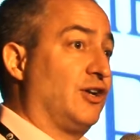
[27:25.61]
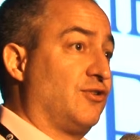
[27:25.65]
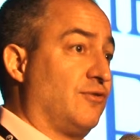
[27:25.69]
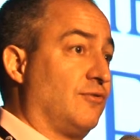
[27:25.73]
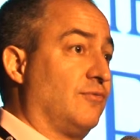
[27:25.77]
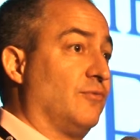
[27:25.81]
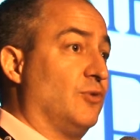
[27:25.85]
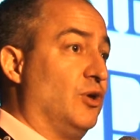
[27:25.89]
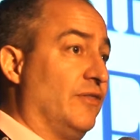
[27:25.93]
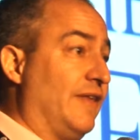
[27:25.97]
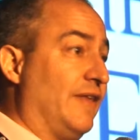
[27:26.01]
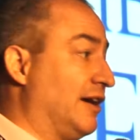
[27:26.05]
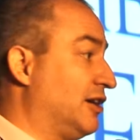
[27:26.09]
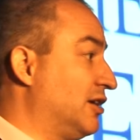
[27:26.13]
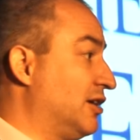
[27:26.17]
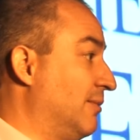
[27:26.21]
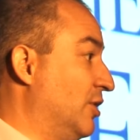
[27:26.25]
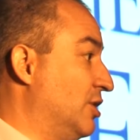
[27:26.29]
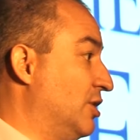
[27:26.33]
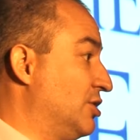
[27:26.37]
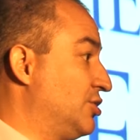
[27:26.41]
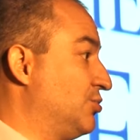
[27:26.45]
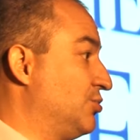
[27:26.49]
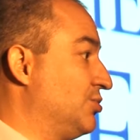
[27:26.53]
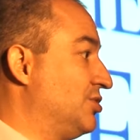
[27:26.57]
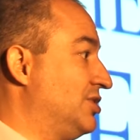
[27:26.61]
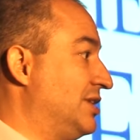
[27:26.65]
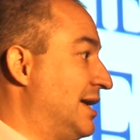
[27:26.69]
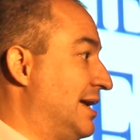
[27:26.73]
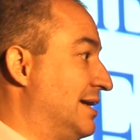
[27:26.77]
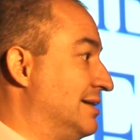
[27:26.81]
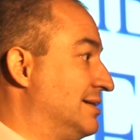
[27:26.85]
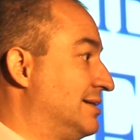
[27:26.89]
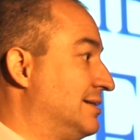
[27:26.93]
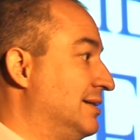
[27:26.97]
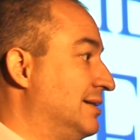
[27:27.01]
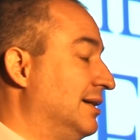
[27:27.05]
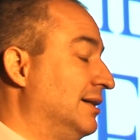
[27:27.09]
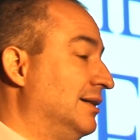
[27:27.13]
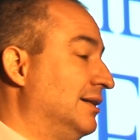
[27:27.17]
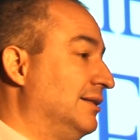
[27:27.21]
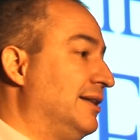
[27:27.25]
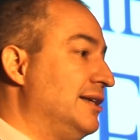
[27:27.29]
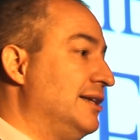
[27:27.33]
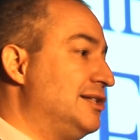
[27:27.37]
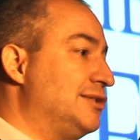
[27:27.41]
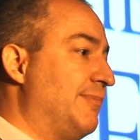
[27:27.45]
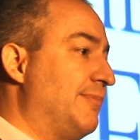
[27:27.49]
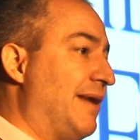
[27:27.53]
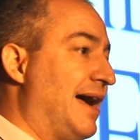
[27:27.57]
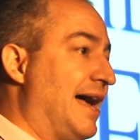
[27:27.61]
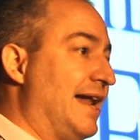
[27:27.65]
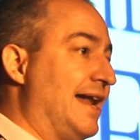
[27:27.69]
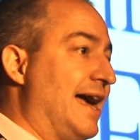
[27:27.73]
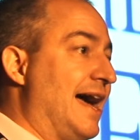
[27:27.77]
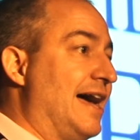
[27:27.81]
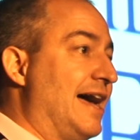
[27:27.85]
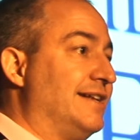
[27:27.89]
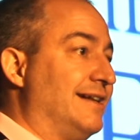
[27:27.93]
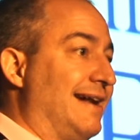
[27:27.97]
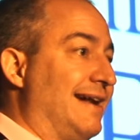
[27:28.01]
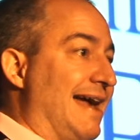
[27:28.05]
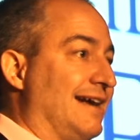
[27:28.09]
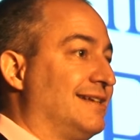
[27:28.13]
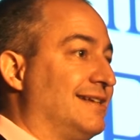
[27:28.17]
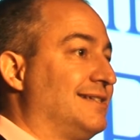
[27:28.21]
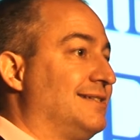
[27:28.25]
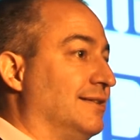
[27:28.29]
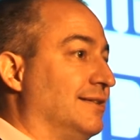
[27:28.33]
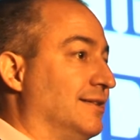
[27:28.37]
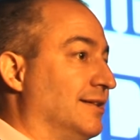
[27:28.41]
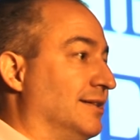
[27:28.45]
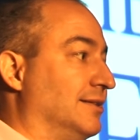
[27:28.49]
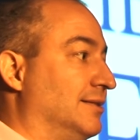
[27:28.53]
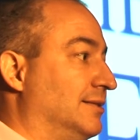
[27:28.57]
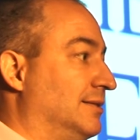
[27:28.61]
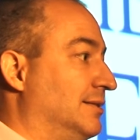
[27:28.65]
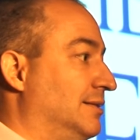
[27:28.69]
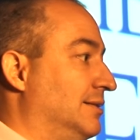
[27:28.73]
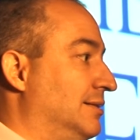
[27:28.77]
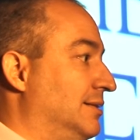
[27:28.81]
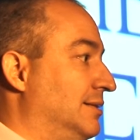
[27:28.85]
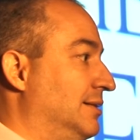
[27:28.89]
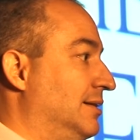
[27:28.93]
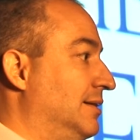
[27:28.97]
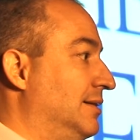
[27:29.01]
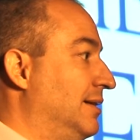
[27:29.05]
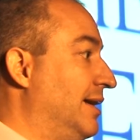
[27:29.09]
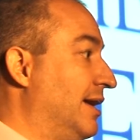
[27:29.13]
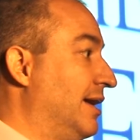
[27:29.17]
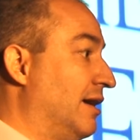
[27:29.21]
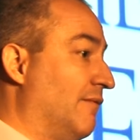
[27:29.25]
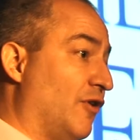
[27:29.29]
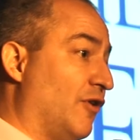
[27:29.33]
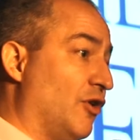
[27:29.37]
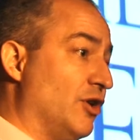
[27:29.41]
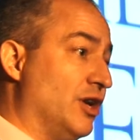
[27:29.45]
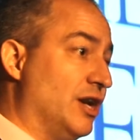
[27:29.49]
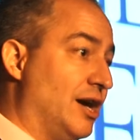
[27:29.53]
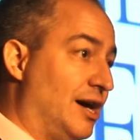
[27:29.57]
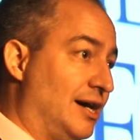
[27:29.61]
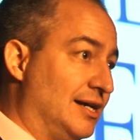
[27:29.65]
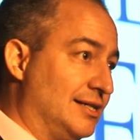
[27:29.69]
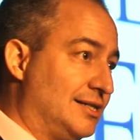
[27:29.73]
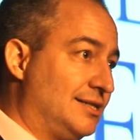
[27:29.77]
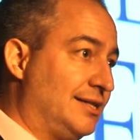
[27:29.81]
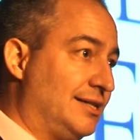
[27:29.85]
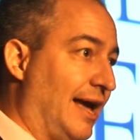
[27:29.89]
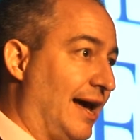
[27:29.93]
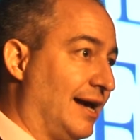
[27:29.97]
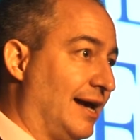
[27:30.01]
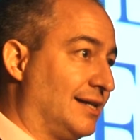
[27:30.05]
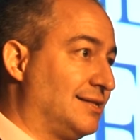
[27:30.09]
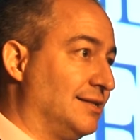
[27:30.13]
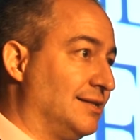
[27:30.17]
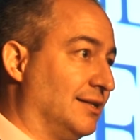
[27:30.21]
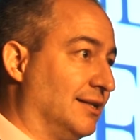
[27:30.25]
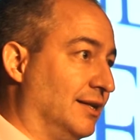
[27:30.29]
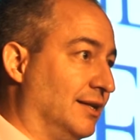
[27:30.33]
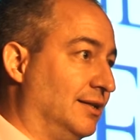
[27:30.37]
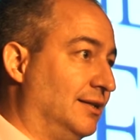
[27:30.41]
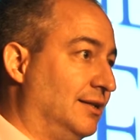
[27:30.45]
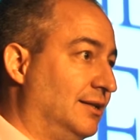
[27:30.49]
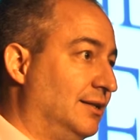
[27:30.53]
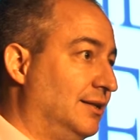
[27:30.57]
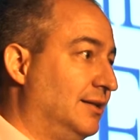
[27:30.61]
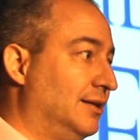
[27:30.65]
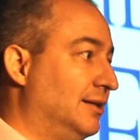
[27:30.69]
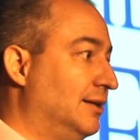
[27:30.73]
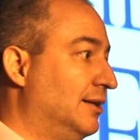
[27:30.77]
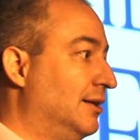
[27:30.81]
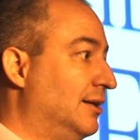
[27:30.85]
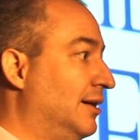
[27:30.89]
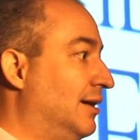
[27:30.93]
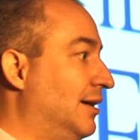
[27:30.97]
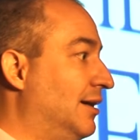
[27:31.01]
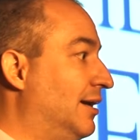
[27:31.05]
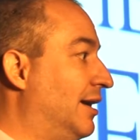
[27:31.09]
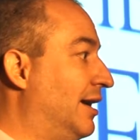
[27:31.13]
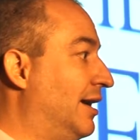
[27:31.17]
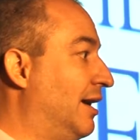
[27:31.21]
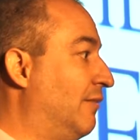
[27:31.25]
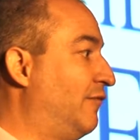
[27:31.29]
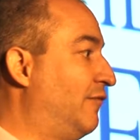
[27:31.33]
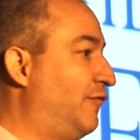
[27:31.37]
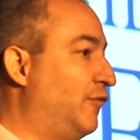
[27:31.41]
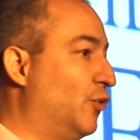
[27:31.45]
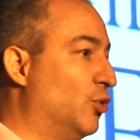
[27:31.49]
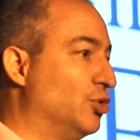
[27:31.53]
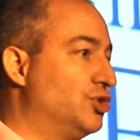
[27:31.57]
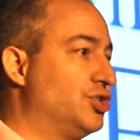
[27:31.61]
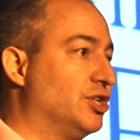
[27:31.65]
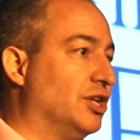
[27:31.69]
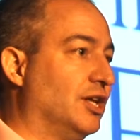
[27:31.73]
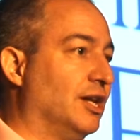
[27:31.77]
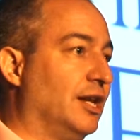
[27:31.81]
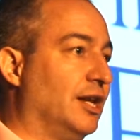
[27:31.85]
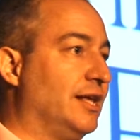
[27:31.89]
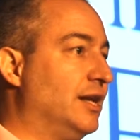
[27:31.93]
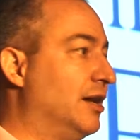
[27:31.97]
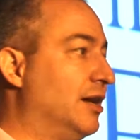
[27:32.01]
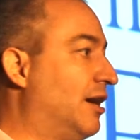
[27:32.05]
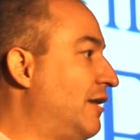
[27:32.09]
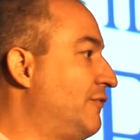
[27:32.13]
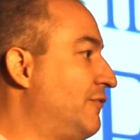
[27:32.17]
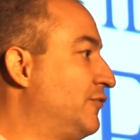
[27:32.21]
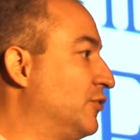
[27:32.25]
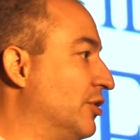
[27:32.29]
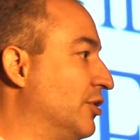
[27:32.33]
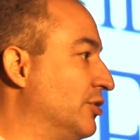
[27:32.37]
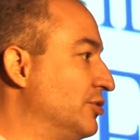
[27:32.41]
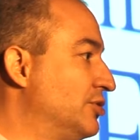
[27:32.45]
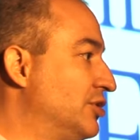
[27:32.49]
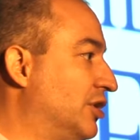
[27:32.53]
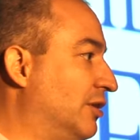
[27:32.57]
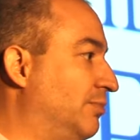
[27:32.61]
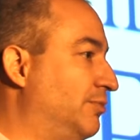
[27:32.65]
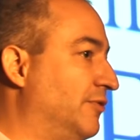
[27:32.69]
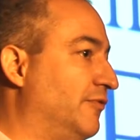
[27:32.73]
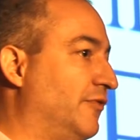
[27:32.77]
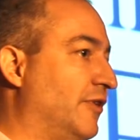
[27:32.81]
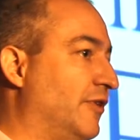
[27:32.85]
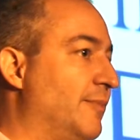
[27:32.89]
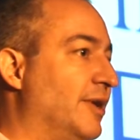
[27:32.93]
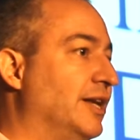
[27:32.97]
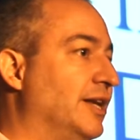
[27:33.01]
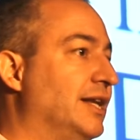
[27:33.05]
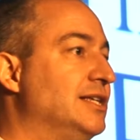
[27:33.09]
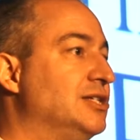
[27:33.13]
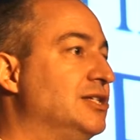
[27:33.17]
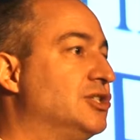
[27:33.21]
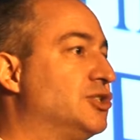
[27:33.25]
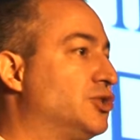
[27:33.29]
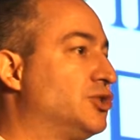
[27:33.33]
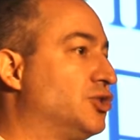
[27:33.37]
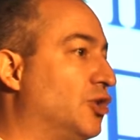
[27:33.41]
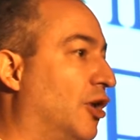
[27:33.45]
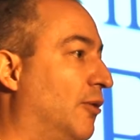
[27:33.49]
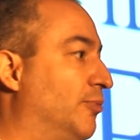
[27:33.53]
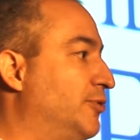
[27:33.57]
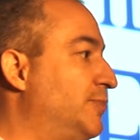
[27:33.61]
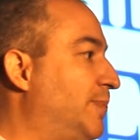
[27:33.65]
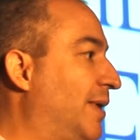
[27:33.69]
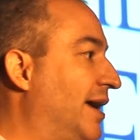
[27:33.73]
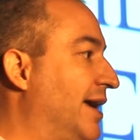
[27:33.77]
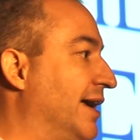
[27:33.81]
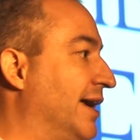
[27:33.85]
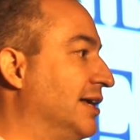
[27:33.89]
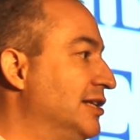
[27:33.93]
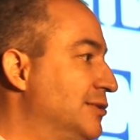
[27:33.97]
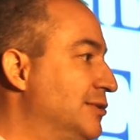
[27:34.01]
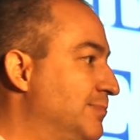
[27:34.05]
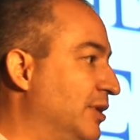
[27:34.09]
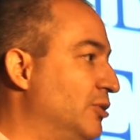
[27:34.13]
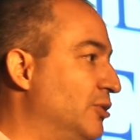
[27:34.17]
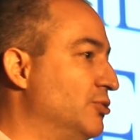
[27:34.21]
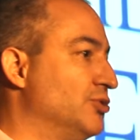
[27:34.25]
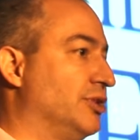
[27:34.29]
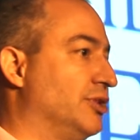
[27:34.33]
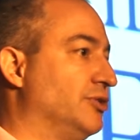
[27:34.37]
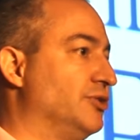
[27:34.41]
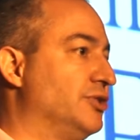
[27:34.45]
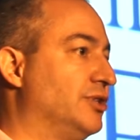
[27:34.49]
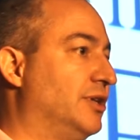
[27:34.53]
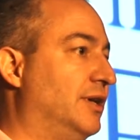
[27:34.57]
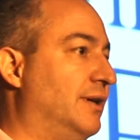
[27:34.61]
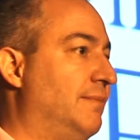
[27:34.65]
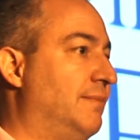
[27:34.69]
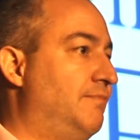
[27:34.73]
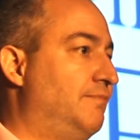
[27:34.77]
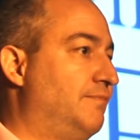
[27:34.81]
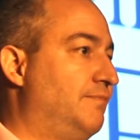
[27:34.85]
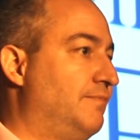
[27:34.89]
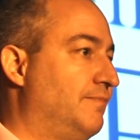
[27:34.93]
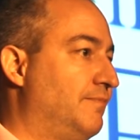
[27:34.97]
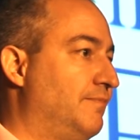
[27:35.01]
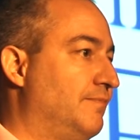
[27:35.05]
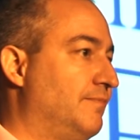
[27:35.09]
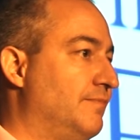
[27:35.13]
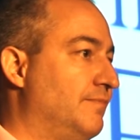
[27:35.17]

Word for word: what that, what that commercial says. This man had an accident. He had a very nasty accident, and unfortunately, life got on top of him and he stopped paying his bills on time.